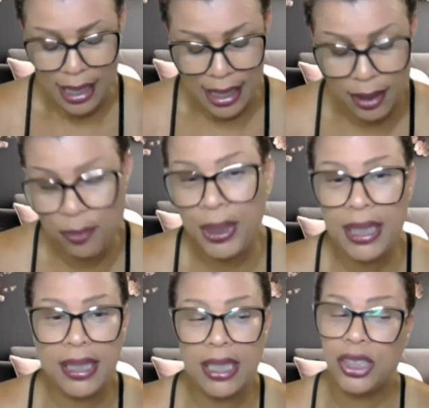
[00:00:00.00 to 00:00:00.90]
And
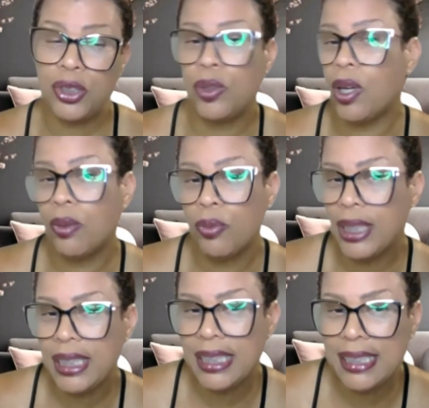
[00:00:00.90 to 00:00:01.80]
being that you don't
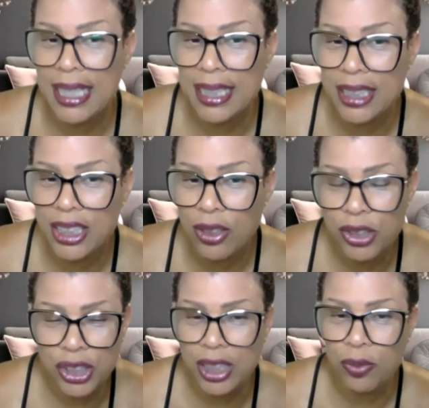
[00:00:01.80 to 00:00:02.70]
really stand in
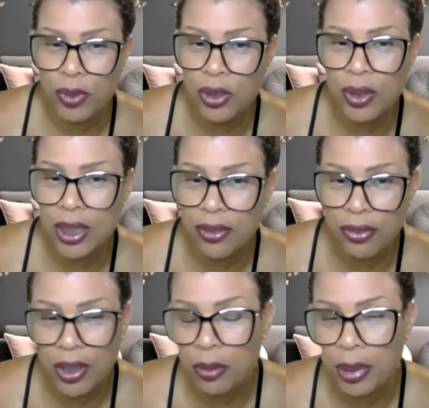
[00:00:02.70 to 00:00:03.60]
your shit when you get
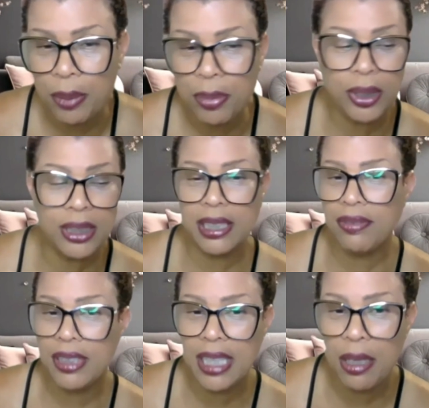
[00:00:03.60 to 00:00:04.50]
in front of people, because
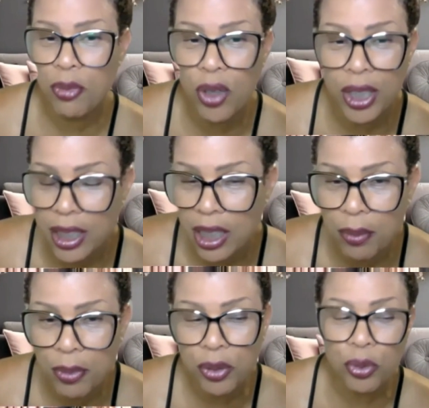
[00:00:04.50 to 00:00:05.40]
every time Morgan
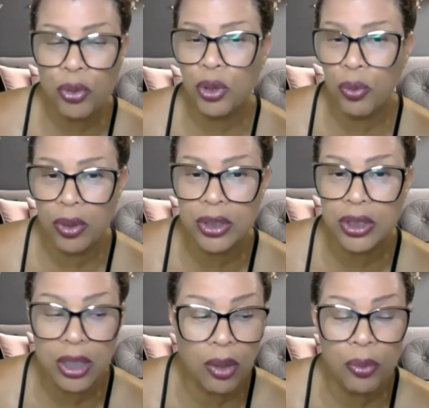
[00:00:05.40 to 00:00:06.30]
come in the room, you
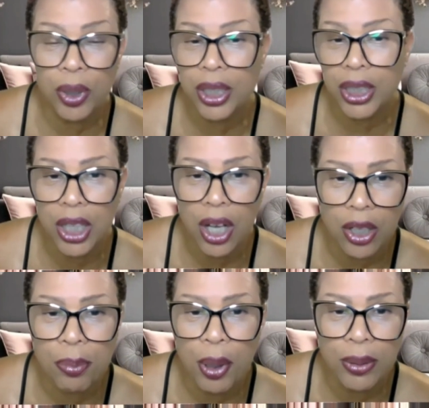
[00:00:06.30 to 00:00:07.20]
wants to go run and
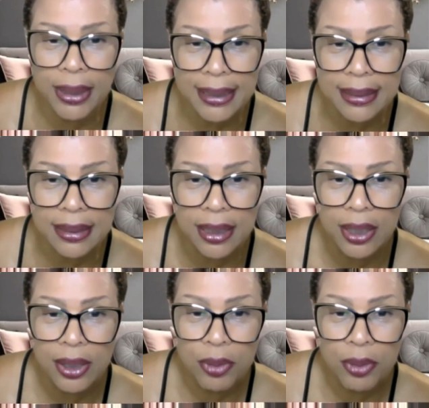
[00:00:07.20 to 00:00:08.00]
call the police.